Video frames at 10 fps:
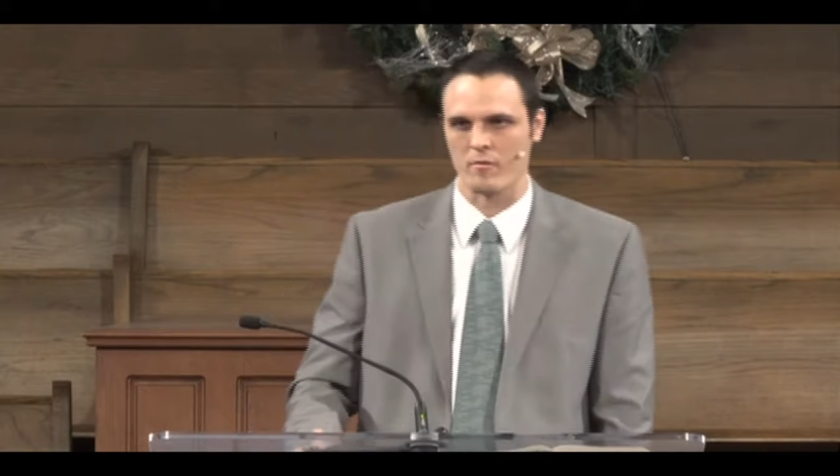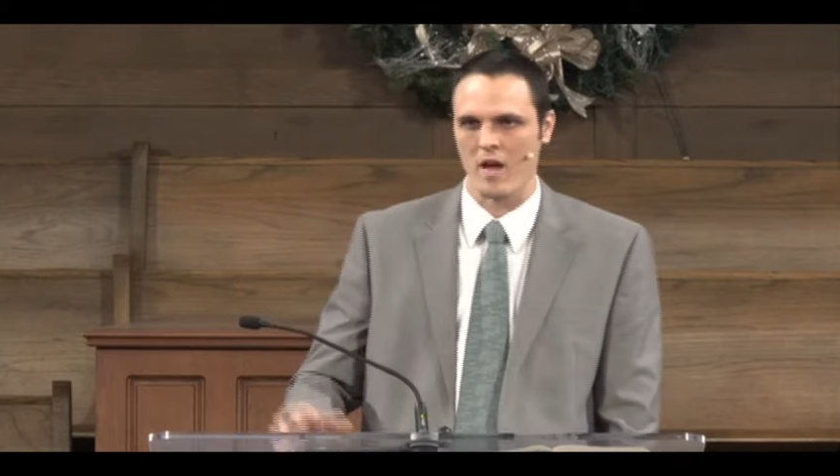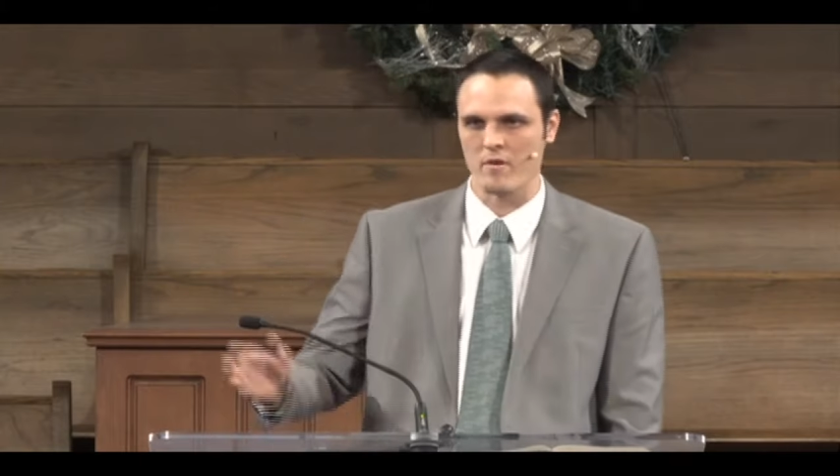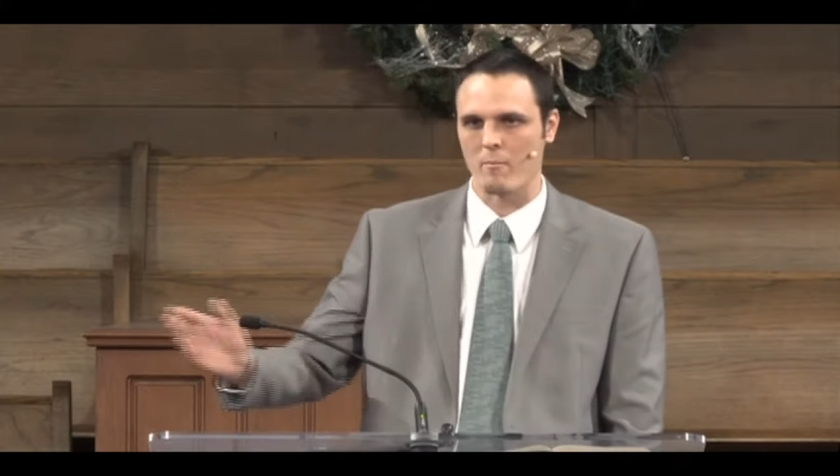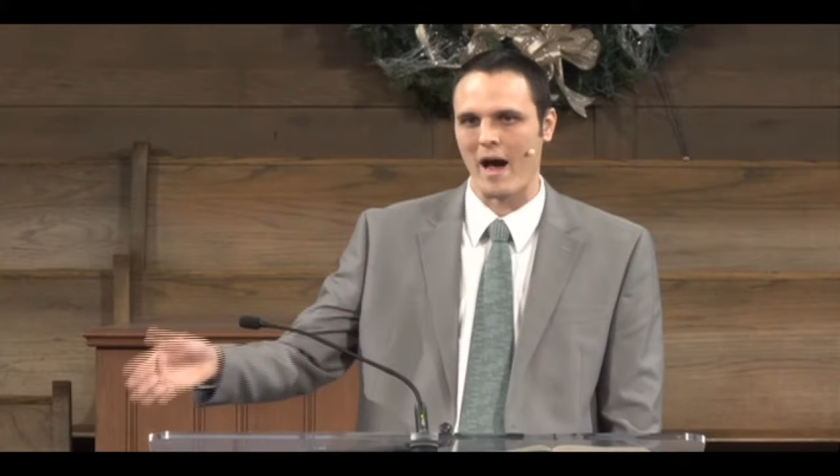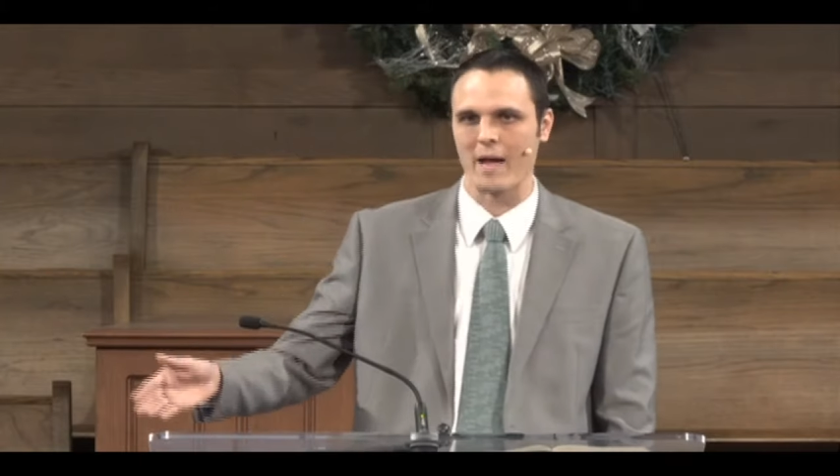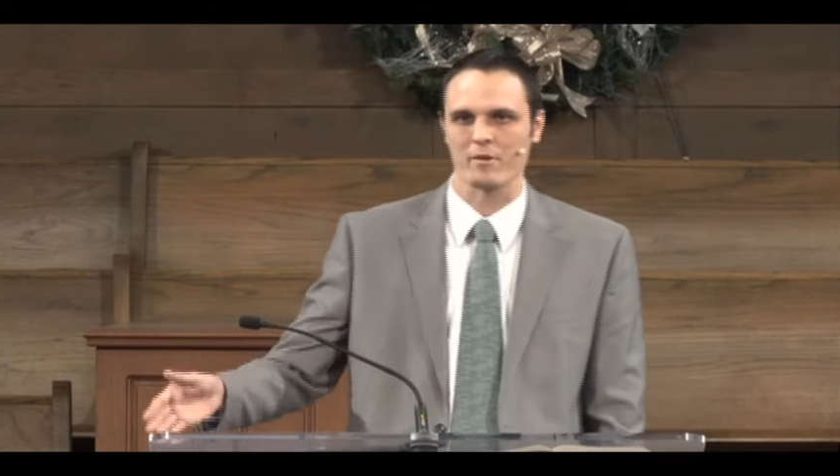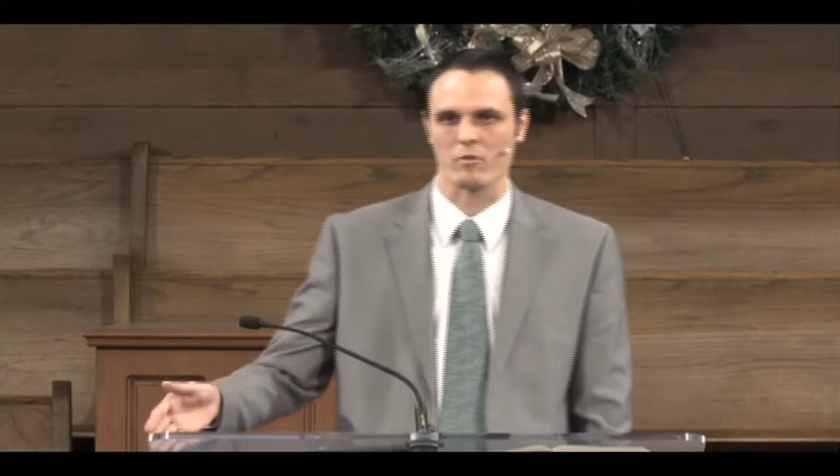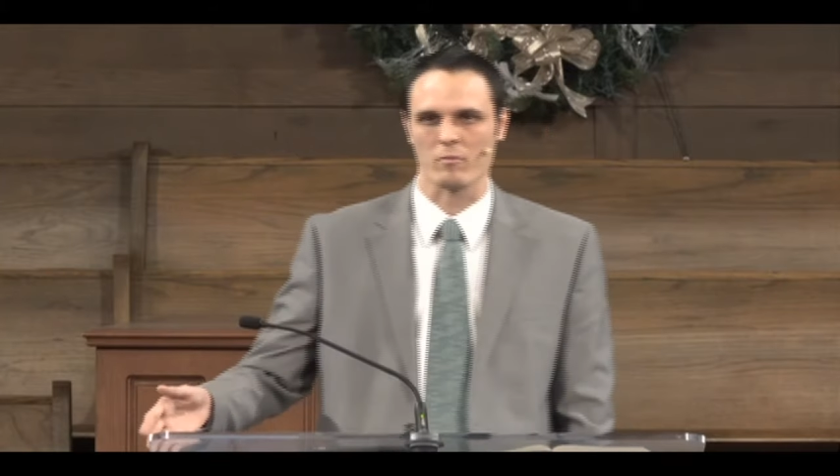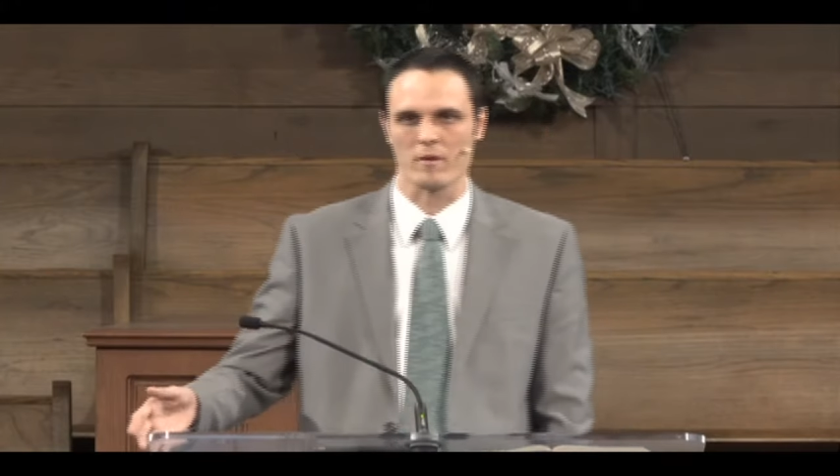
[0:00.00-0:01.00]
If you have your
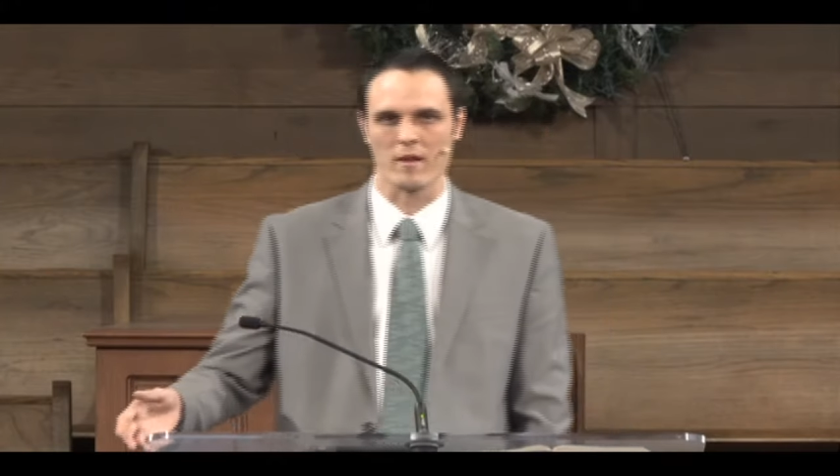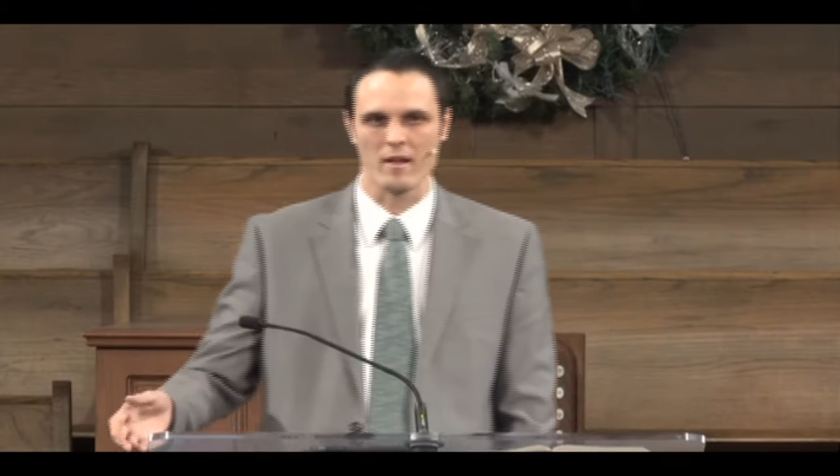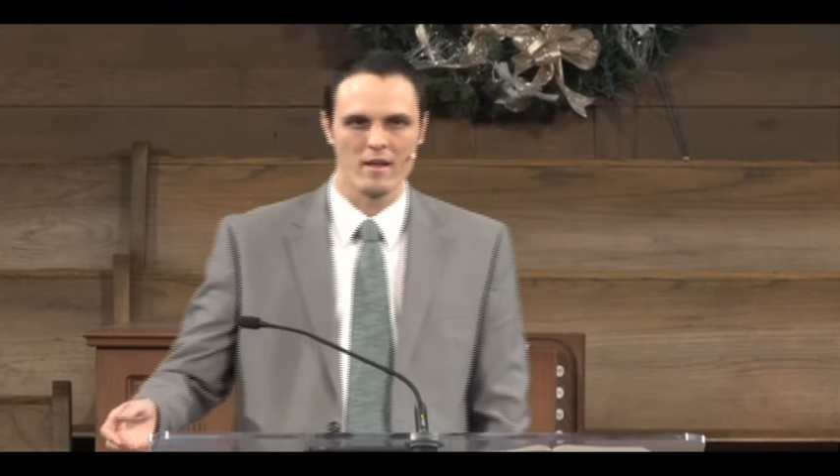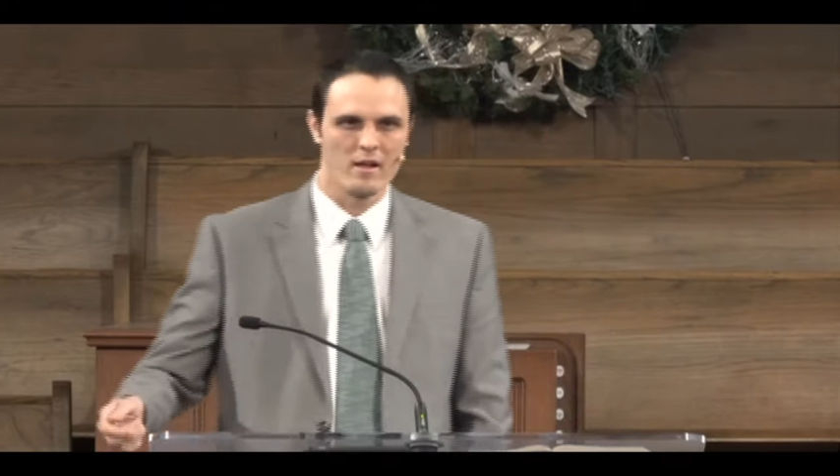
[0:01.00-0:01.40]
Bibles with me,